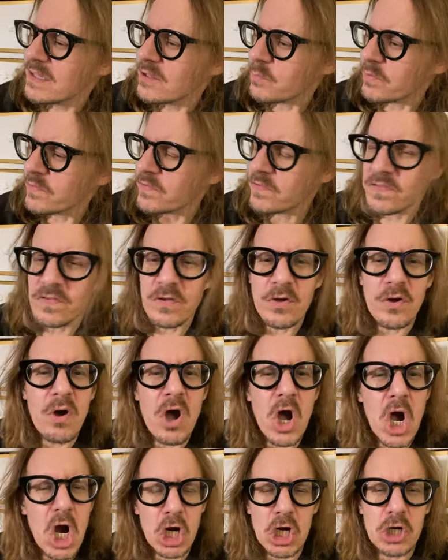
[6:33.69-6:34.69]
was so
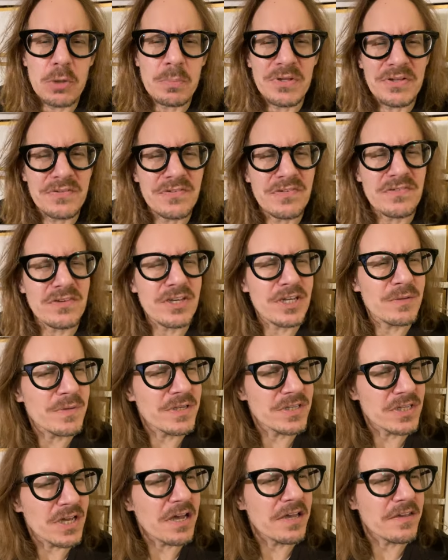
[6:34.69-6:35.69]
horribly
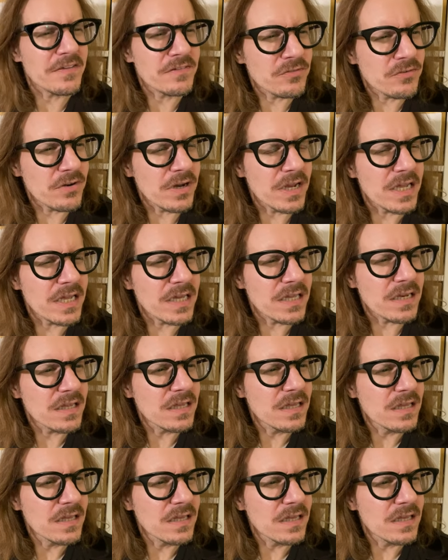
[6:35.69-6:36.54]
stigmatized, right,